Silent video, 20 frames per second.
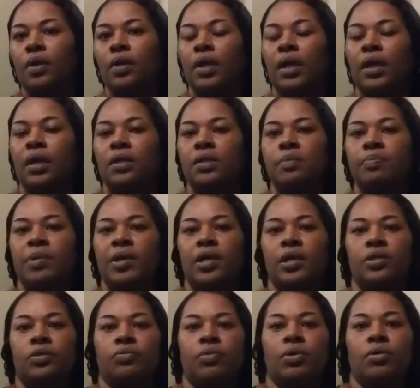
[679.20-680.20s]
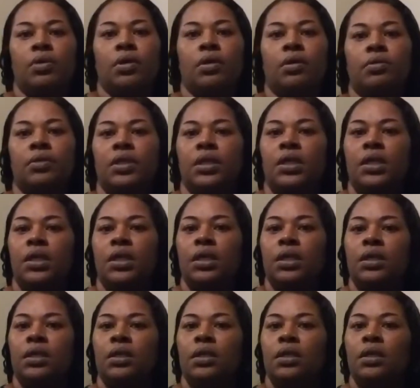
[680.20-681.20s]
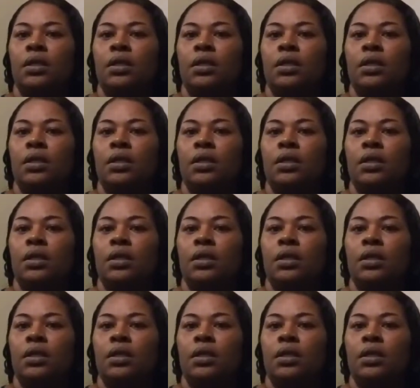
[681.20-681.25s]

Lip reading: like a sponge roller on the end